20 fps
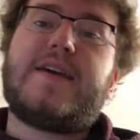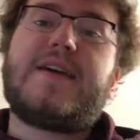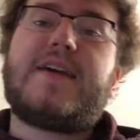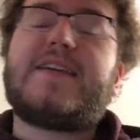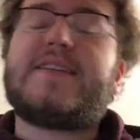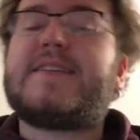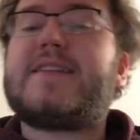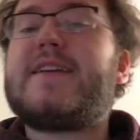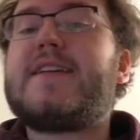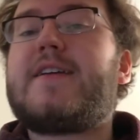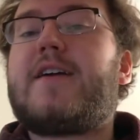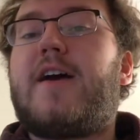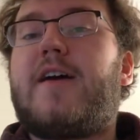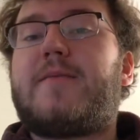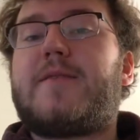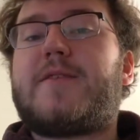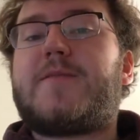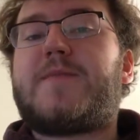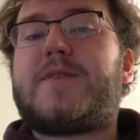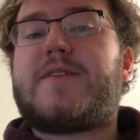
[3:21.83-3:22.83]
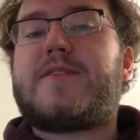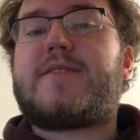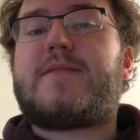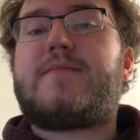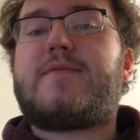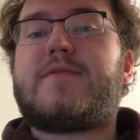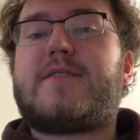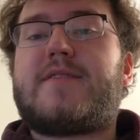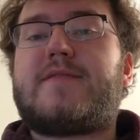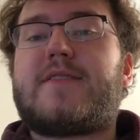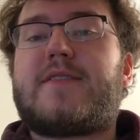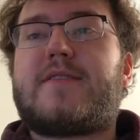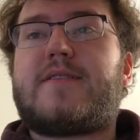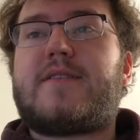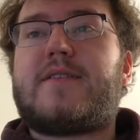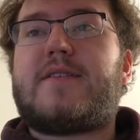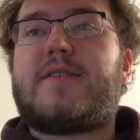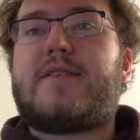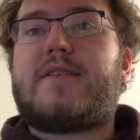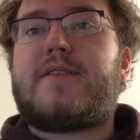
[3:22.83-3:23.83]
He's indeed a communist because he believes that
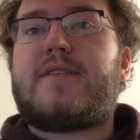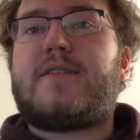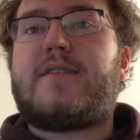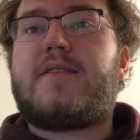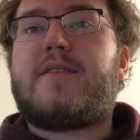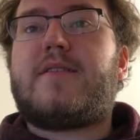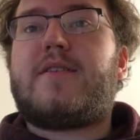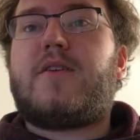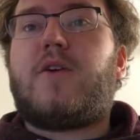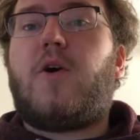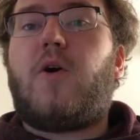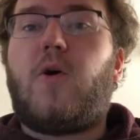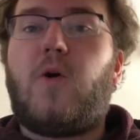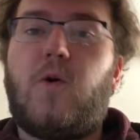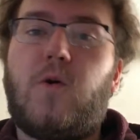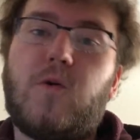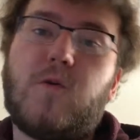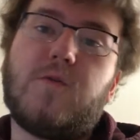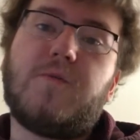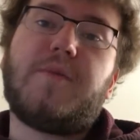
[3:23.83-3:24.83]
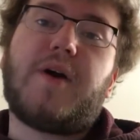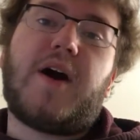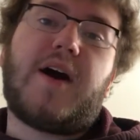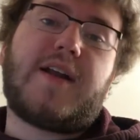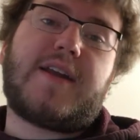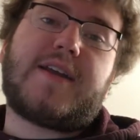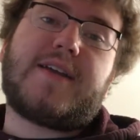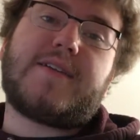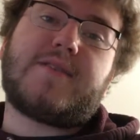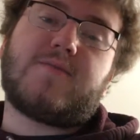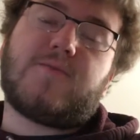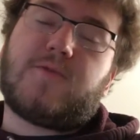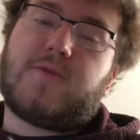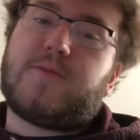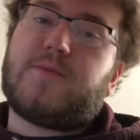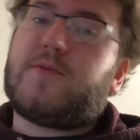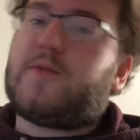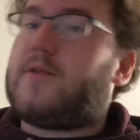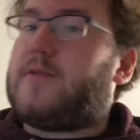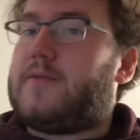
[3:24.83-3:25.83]
the whole body is more
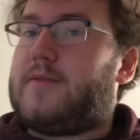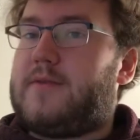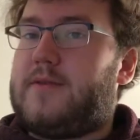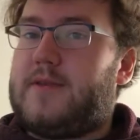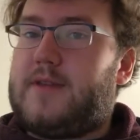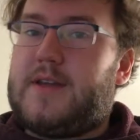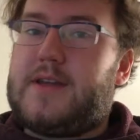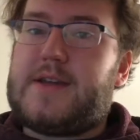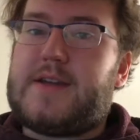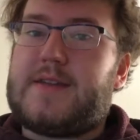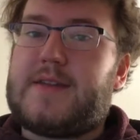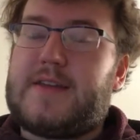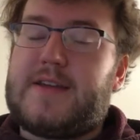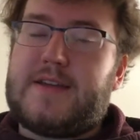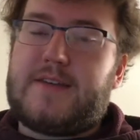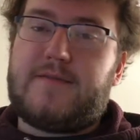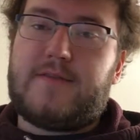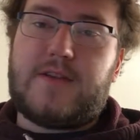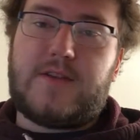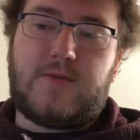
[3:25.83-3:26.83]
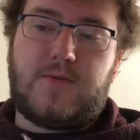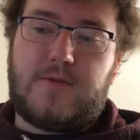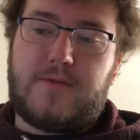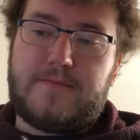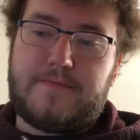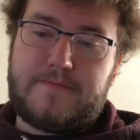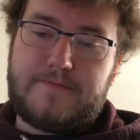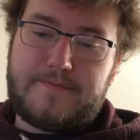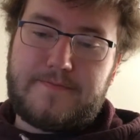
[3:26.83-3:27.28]
important than the individual.